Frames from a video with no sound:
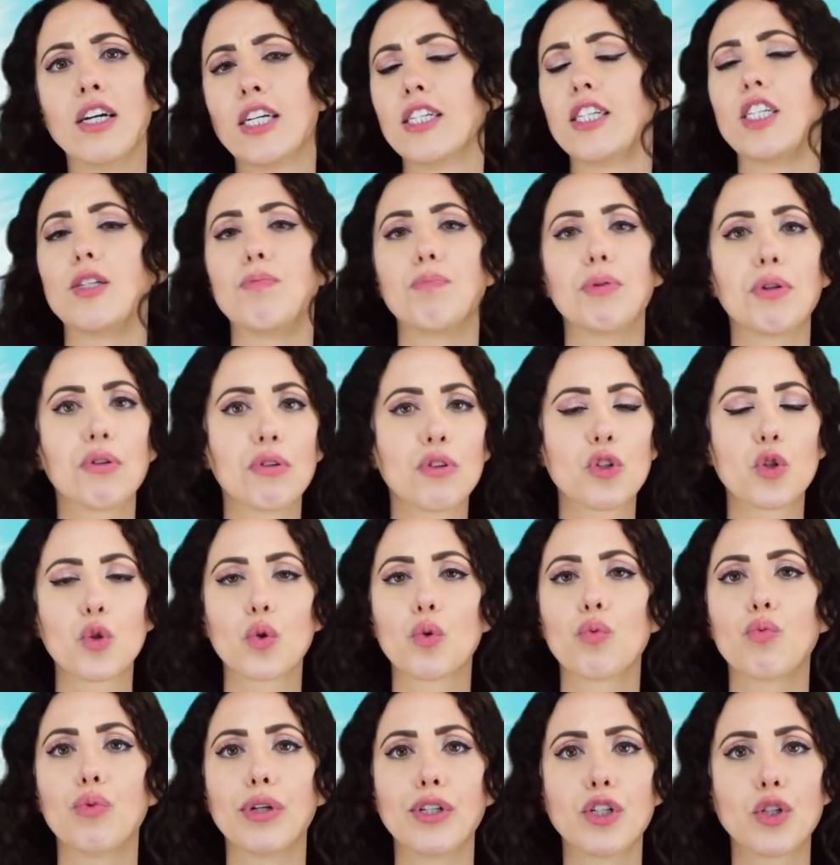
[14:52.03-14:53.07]

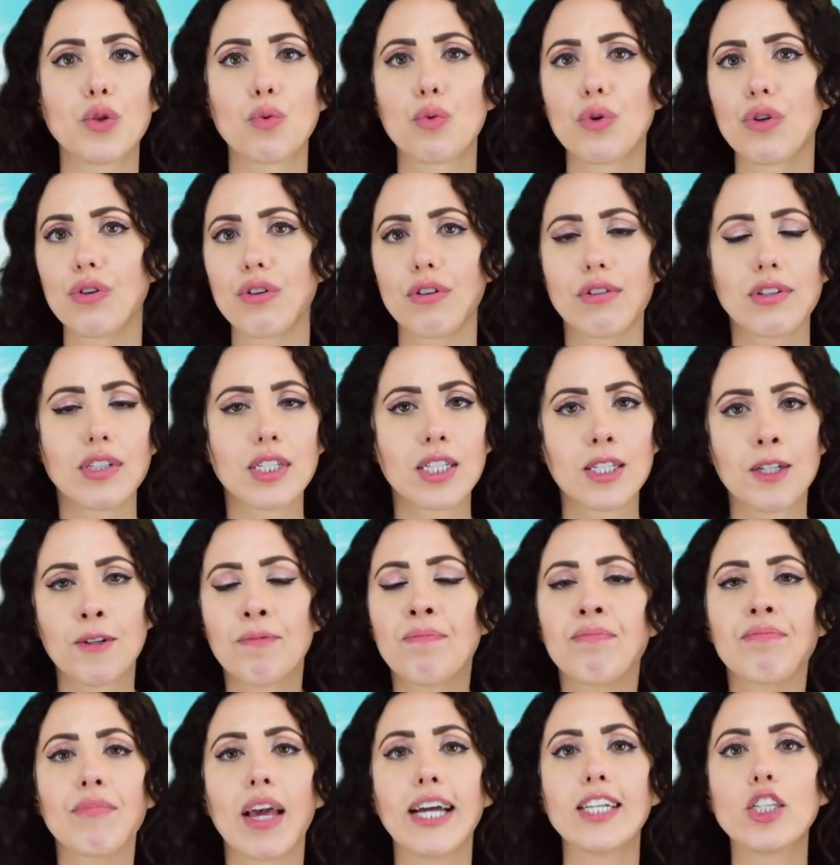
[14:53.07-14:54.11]
spiritual
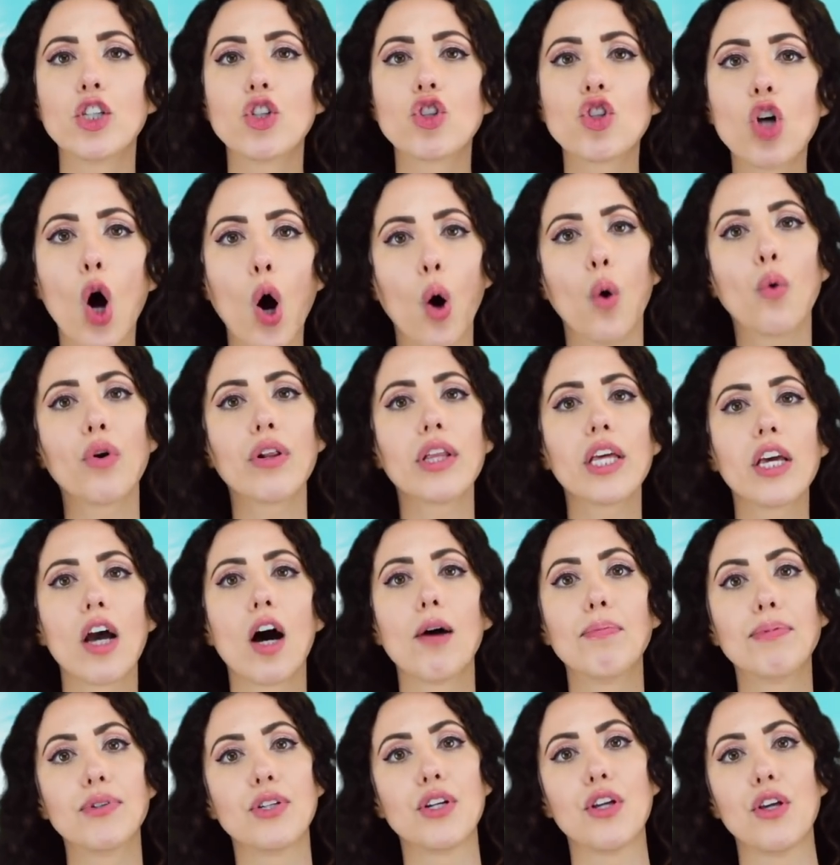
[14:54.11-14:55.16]
rituals. It's totally
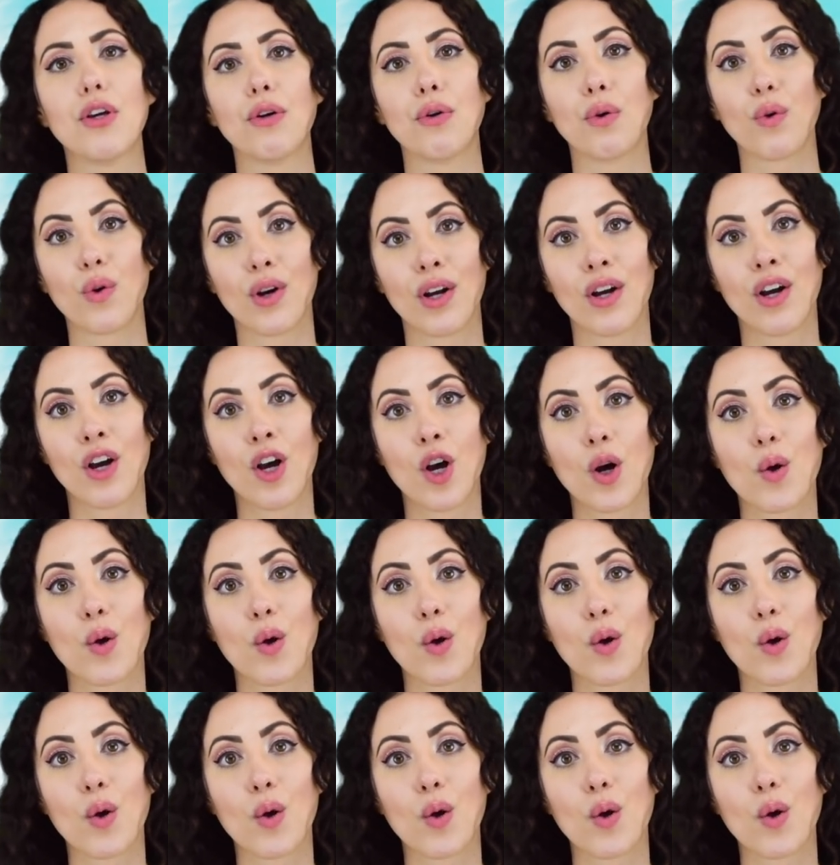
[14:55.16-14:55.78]
up to you.